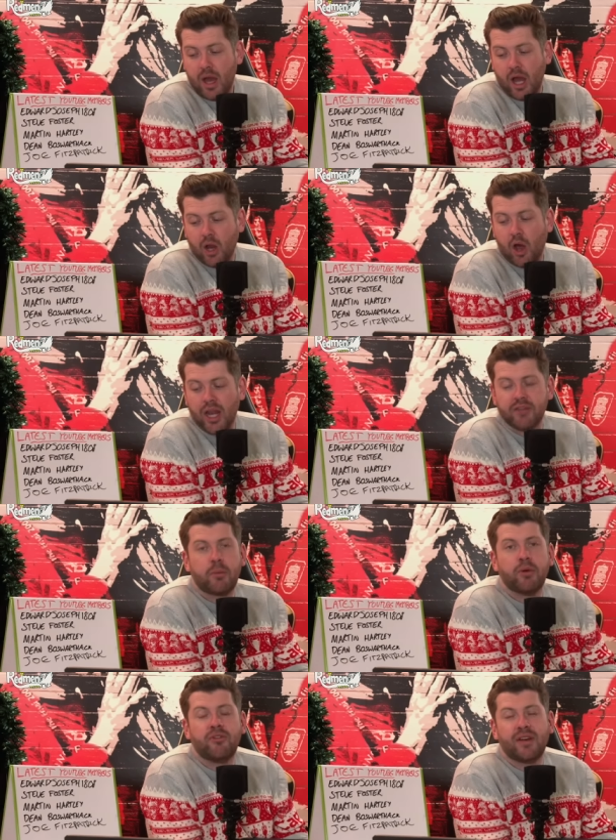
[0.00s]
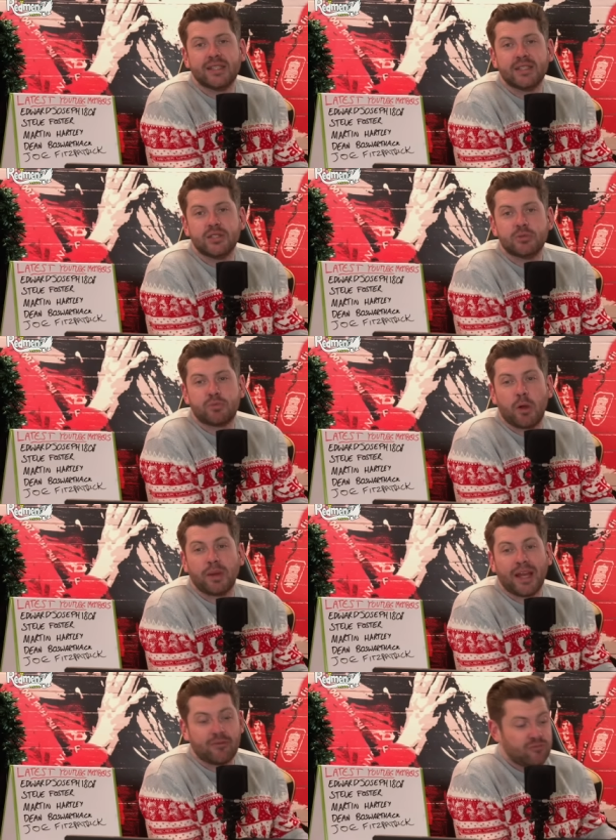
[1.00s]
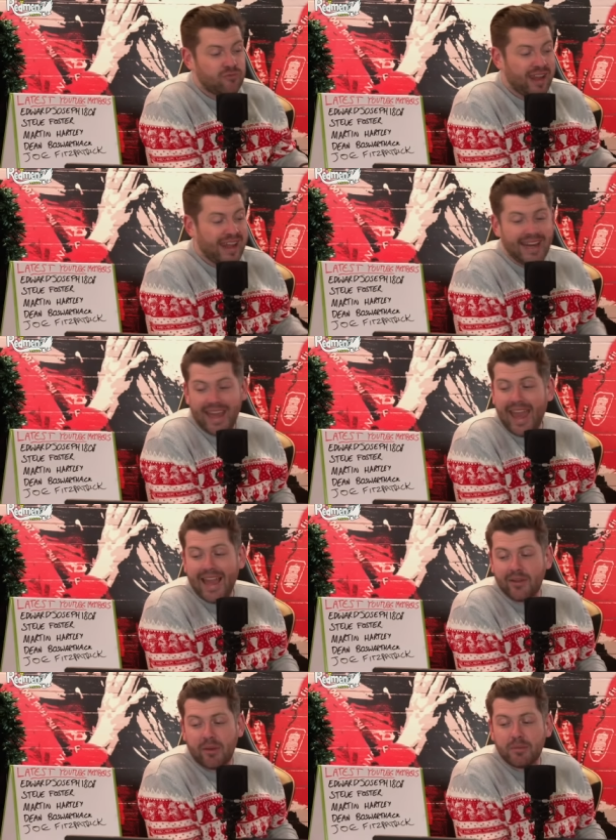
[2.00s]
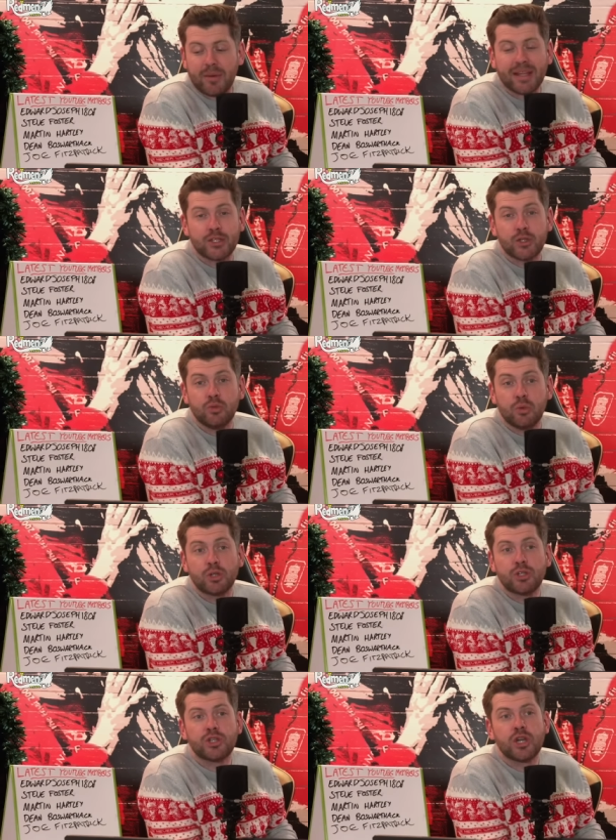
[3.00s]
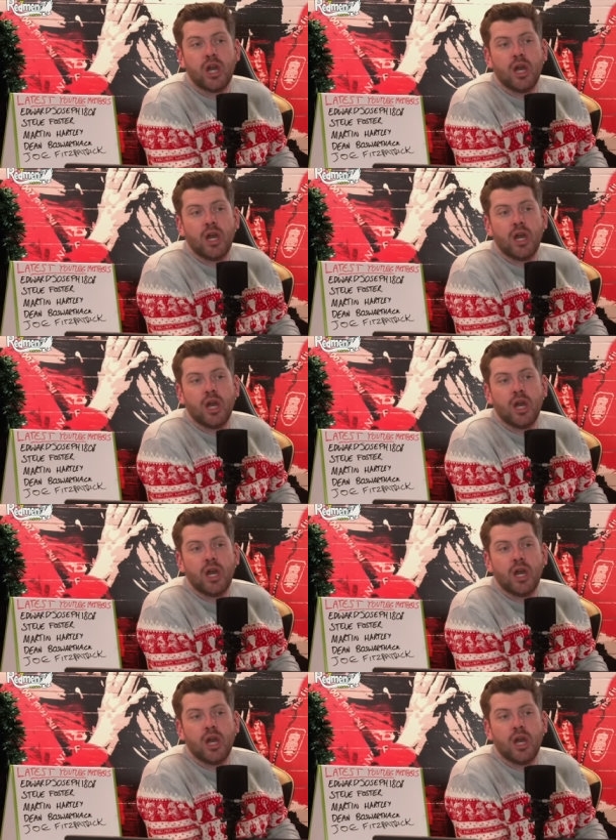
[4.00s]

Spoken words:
a lot of Liverpool fans probably hadn't really heard of Amrabat too much.